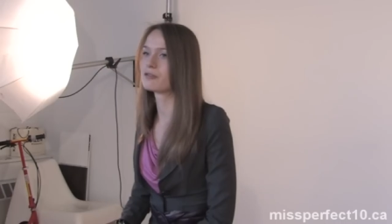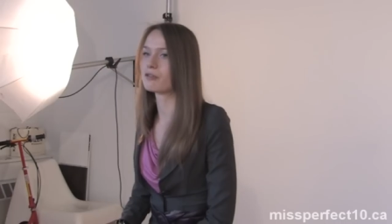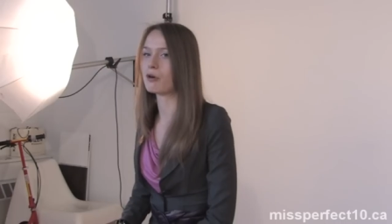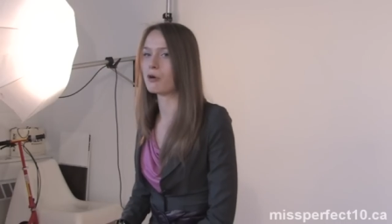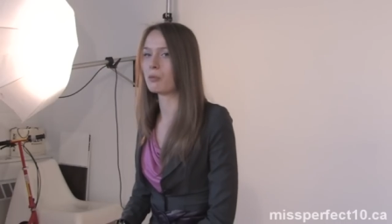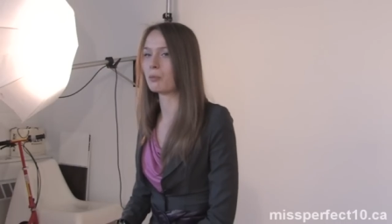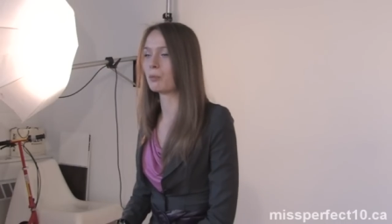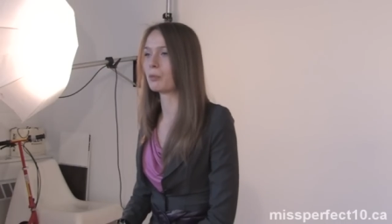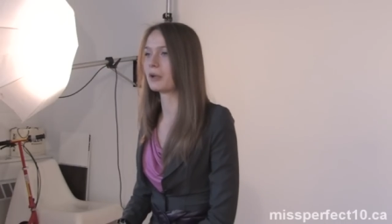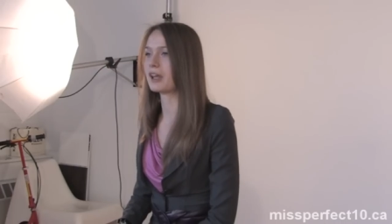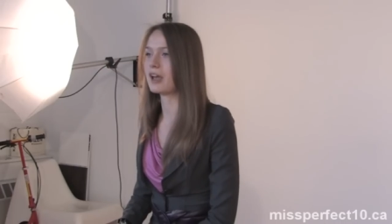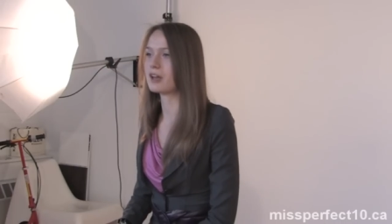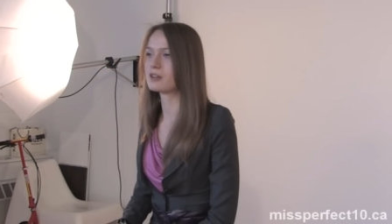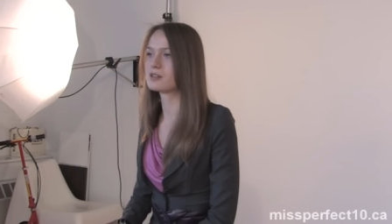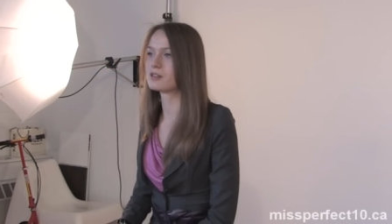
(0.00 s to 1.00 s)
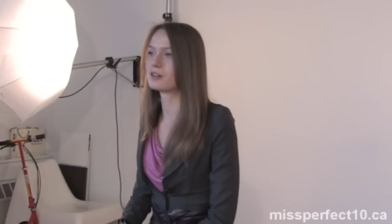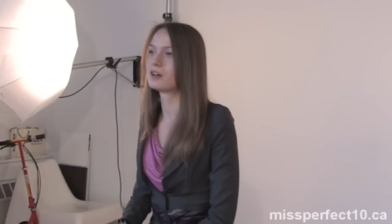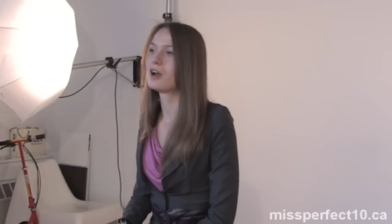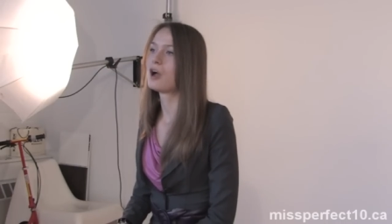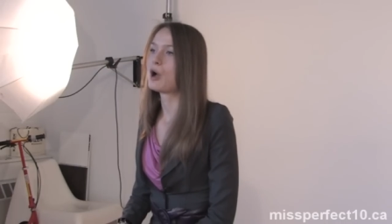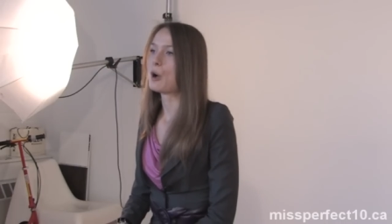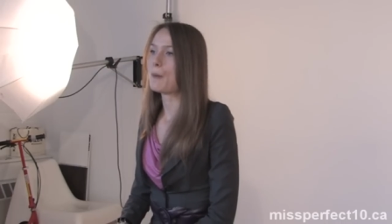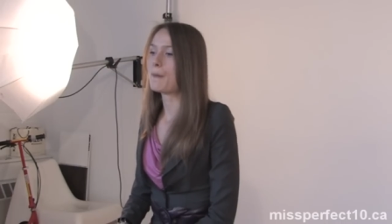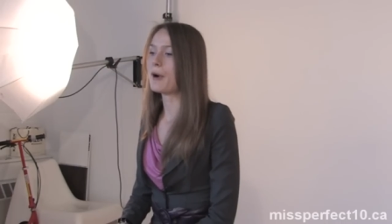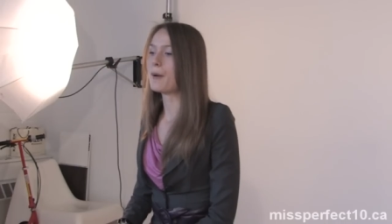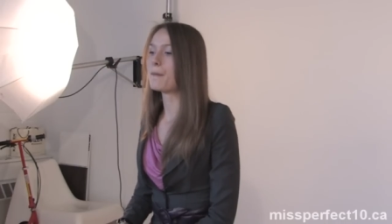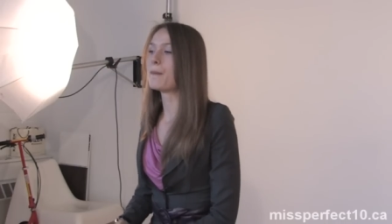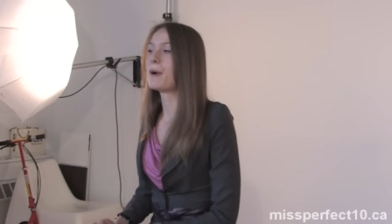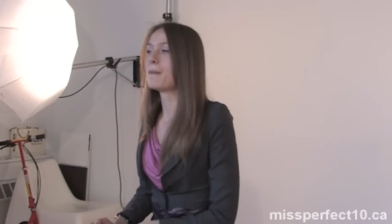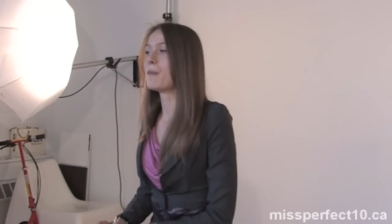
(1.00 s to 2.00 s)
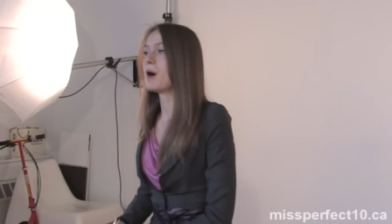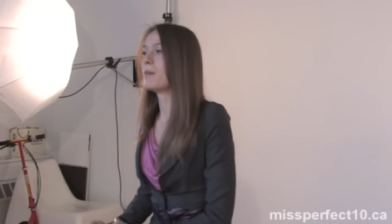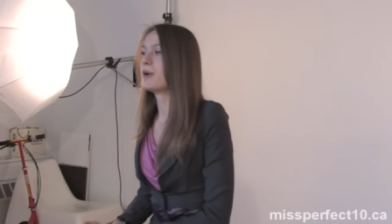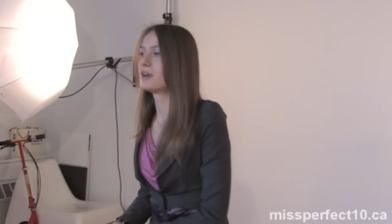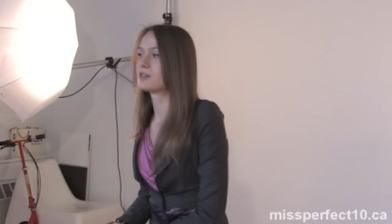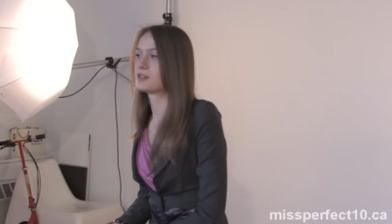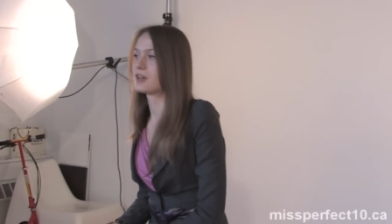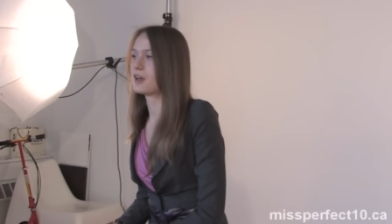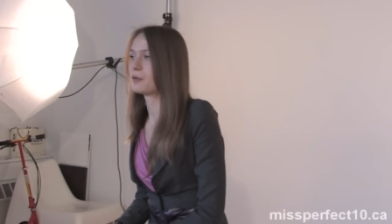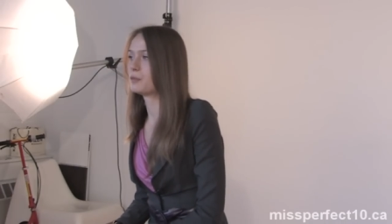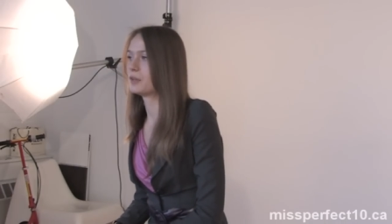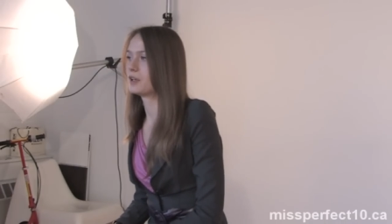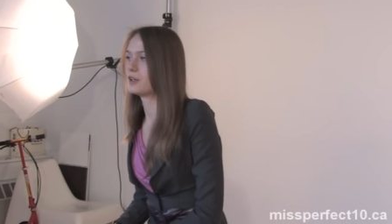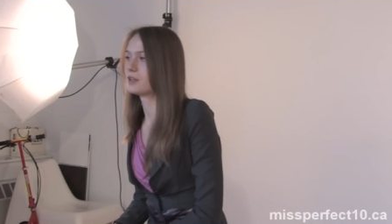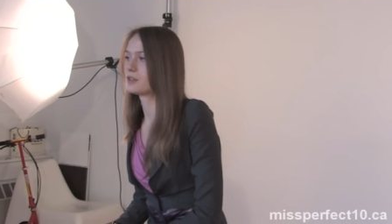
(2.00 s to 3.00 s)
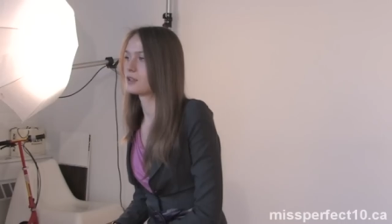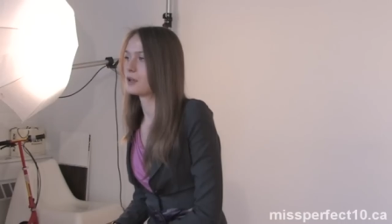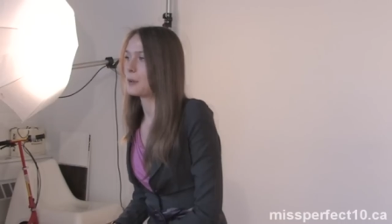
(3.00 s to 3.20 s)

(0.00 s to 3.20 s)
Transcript: from cancer, but my mom has diabetes.